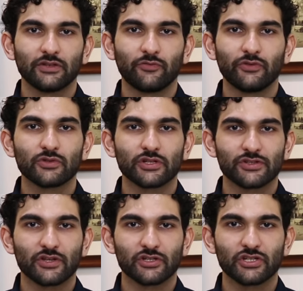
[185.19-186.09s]
to the
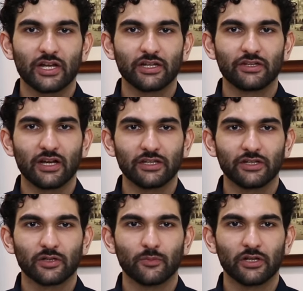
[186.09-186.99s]
futures on China
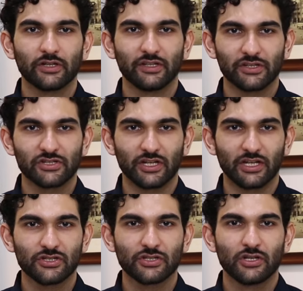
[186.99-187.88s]
Dalian Commodity
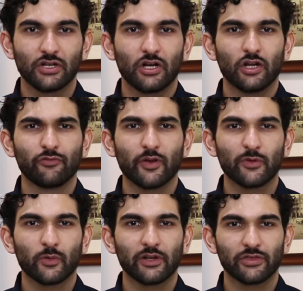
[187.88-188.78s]
Exchange on
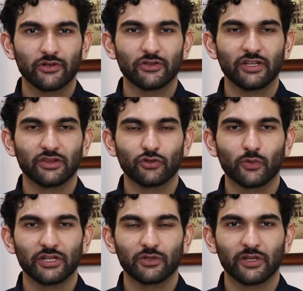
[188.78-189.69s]
February 13,
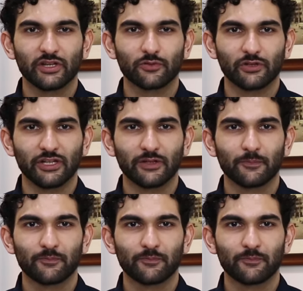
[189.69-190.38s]
2023.